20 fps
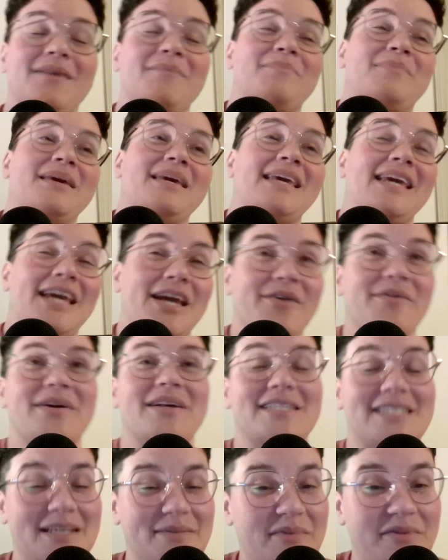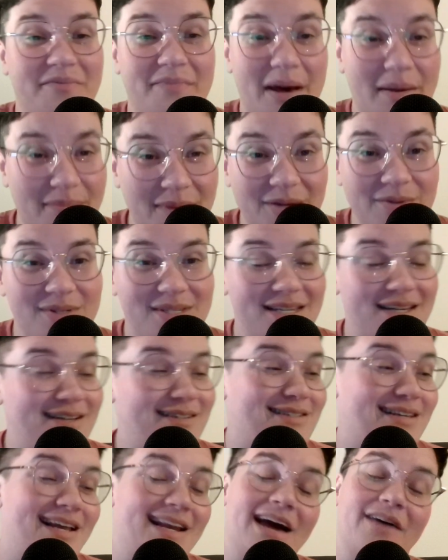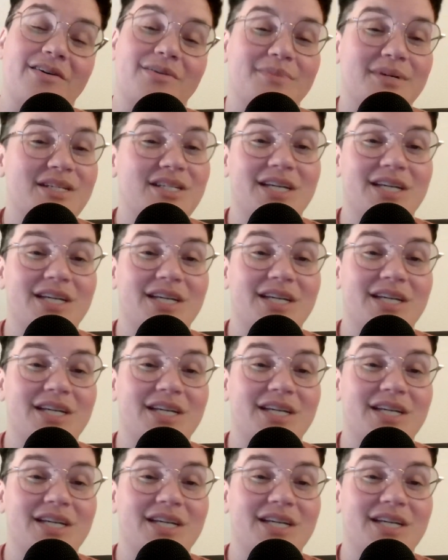be hearing some of my musings and I would be